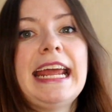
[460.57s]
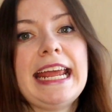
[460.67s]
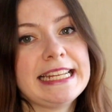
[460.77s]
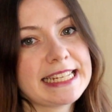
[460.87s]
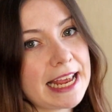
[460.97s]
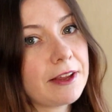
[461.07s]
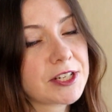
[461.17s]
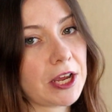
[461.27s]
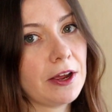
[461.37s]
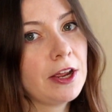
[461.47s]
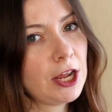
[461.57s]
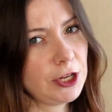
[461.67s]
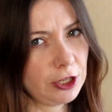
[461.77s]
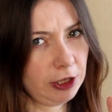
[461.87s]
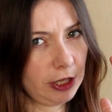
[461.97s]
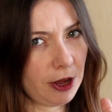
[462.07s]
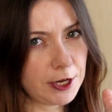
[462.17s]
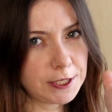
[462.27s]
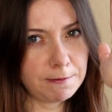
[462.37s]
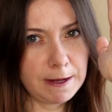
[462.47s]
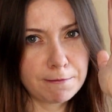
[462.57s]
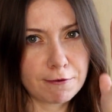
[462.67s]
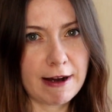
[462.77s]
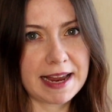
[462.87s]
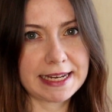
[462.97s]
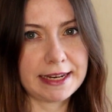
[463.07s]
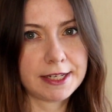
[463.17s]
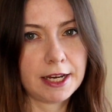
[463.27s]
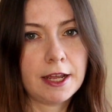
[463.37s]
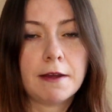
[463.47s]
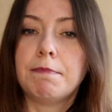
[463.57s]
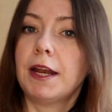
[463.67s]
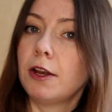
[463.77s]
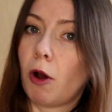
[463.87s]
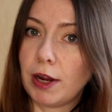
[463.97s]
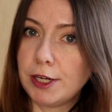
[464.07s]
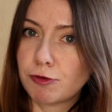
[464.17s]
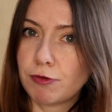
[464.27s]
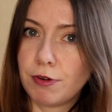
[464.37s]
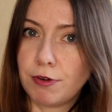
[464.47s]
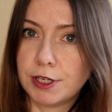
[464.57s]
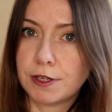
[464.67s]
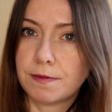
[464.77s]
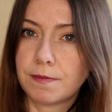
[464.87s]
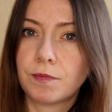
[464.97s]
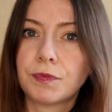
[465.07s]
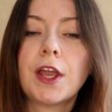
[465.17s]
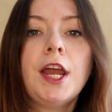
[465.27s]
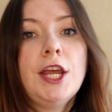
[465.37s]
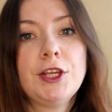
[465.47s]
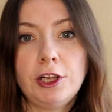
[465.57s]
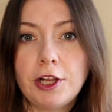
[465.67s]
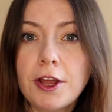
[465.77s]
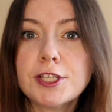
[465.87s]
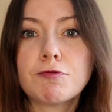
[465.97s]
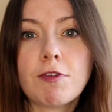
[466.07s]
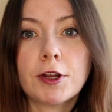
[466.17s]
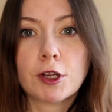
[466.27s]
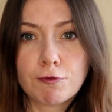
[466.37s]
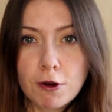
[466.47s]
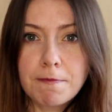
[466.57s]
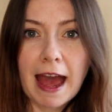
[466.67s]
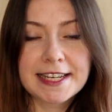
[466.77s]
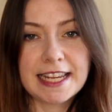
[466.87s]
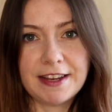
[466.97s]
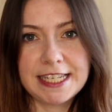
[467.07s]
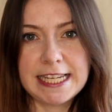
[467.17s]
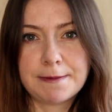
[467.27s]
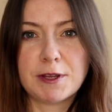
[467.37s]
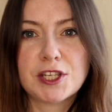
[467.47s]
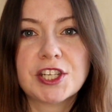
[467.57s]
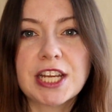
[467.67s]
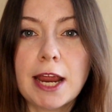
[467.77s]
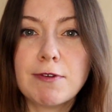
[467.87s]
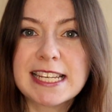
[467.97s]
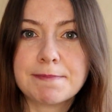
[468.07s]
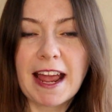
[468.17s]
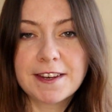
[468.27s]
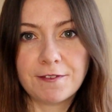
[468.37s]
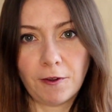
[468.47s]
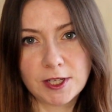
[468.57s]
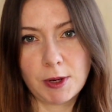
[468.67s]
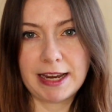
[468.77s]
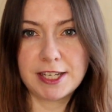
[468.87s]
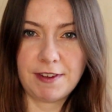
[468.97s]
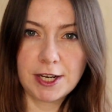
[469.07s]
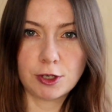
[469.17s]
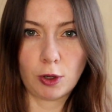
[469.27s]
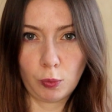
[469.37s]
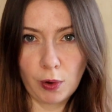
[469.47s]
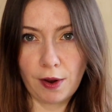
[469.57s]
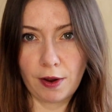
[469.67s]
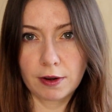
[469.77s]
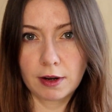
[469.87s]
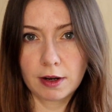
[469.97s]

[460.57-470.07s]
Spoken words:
In CELTA, you learn to be present, but not intrude. You learn to run group activities, but stay respectful to individual work.